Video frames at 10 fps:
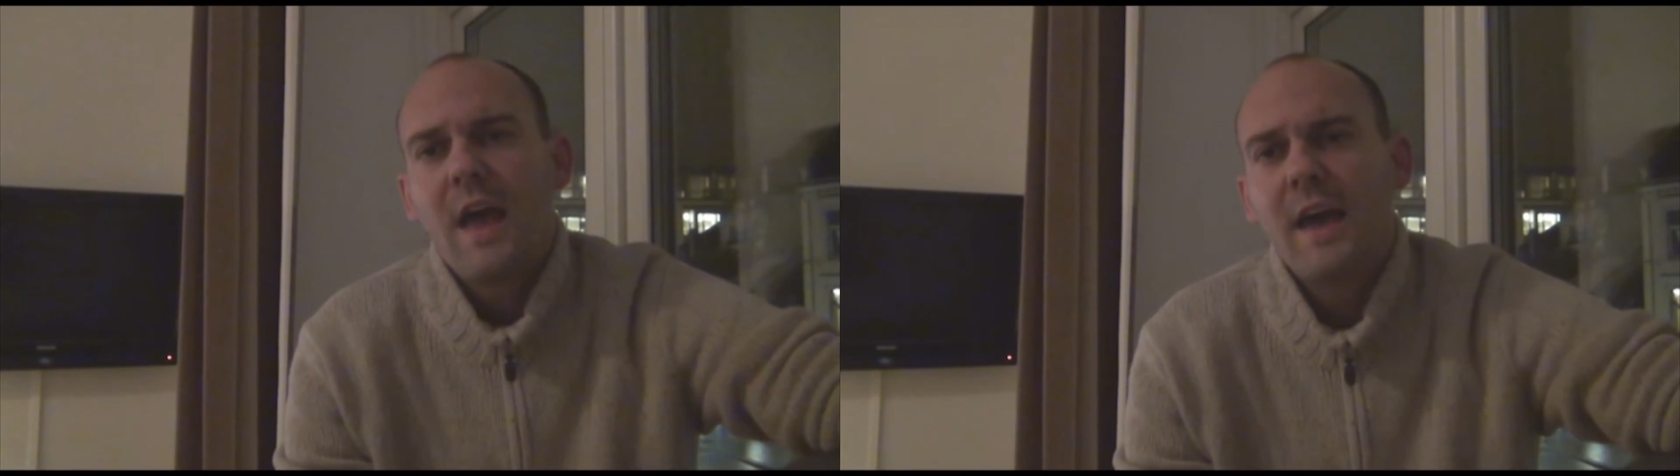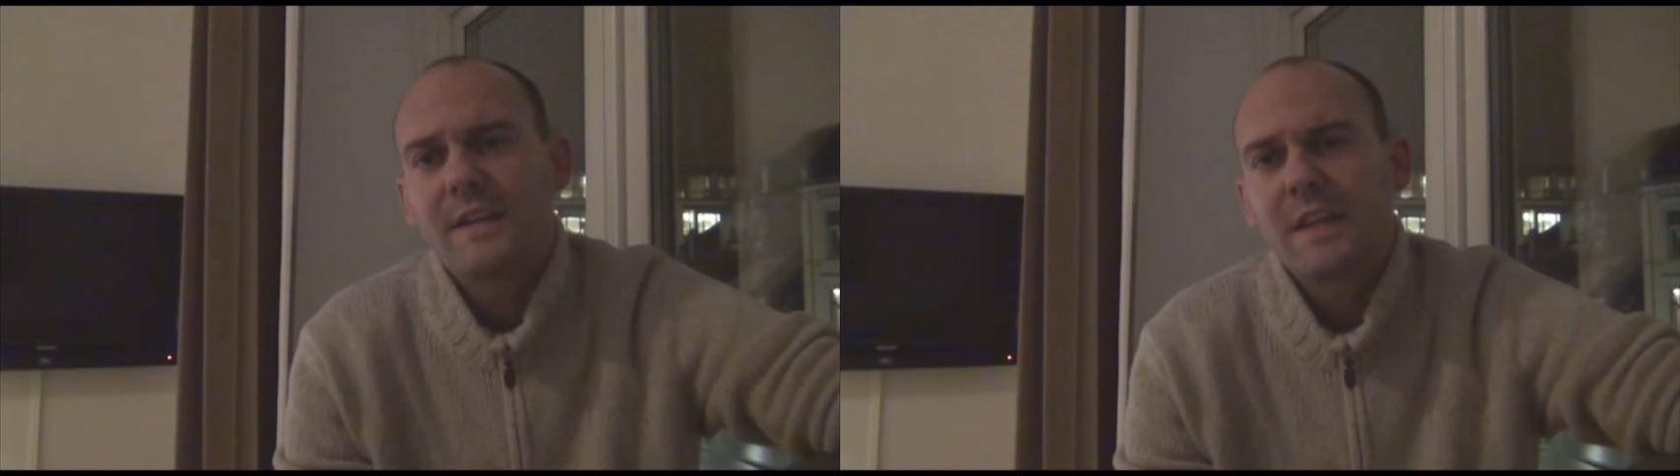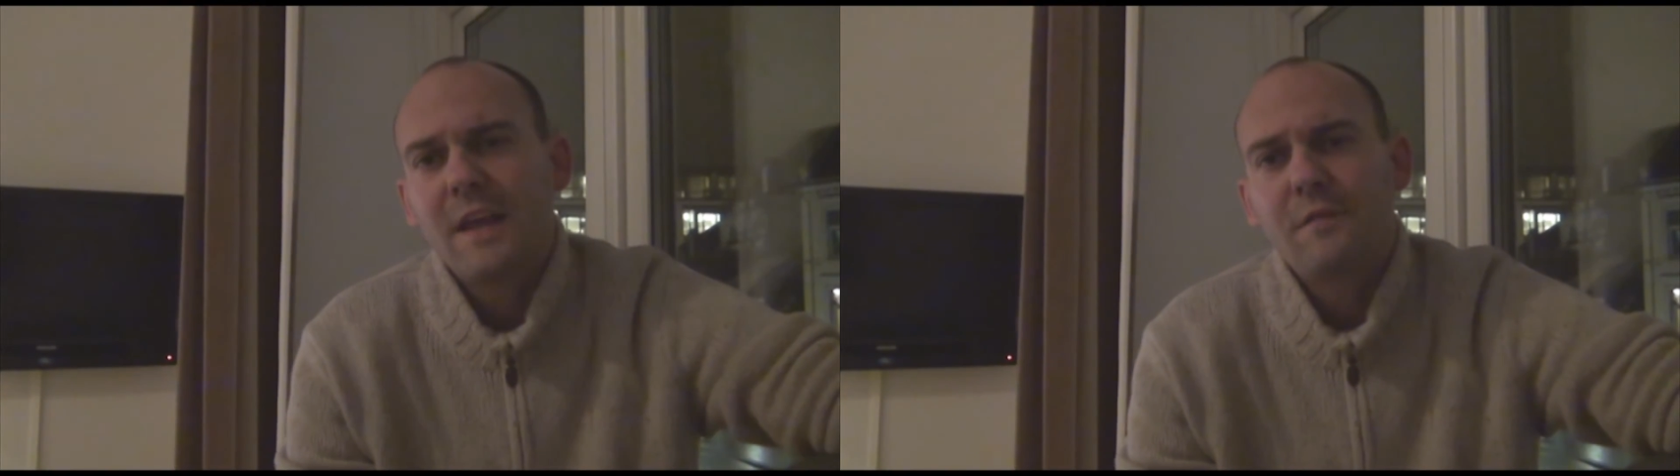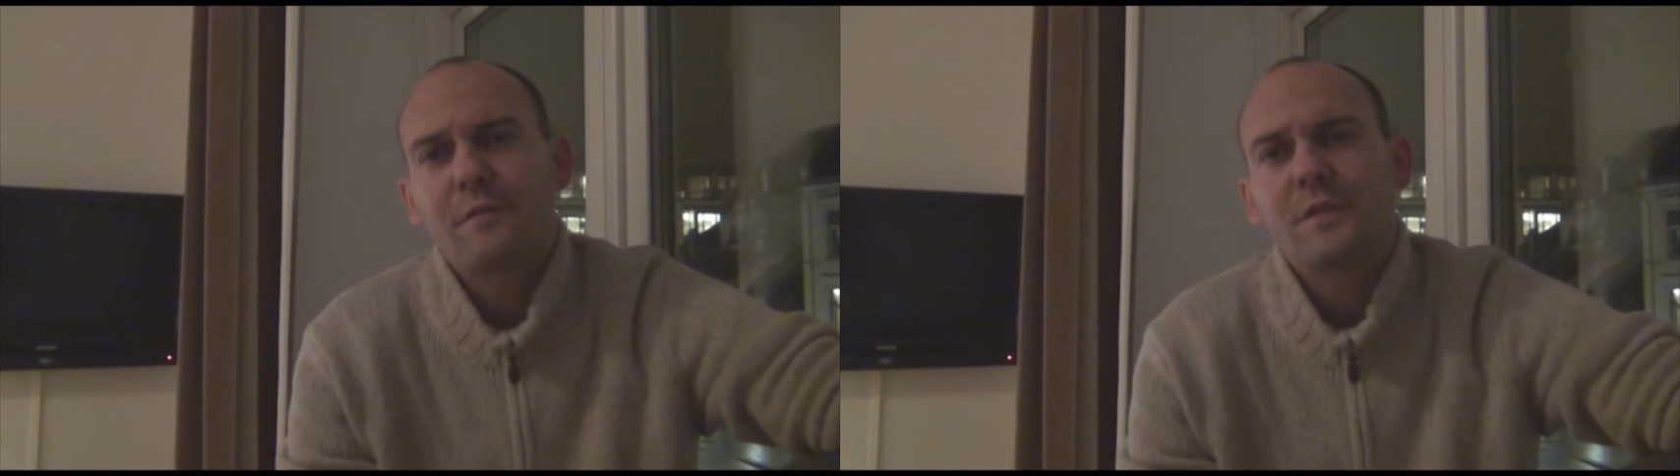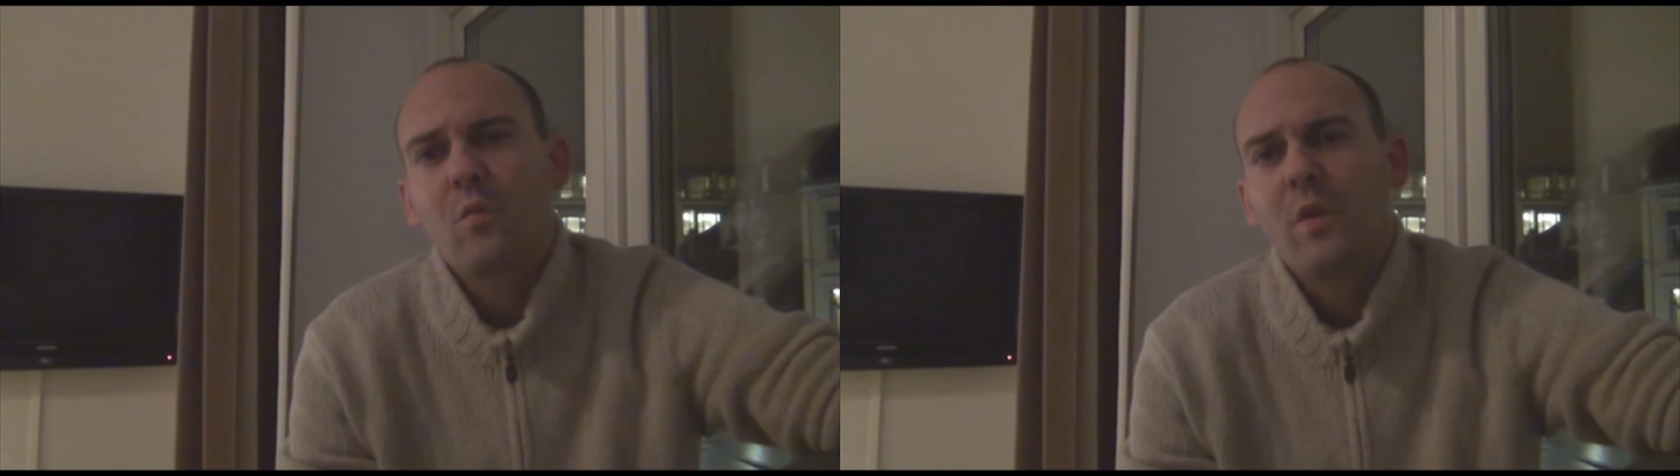had left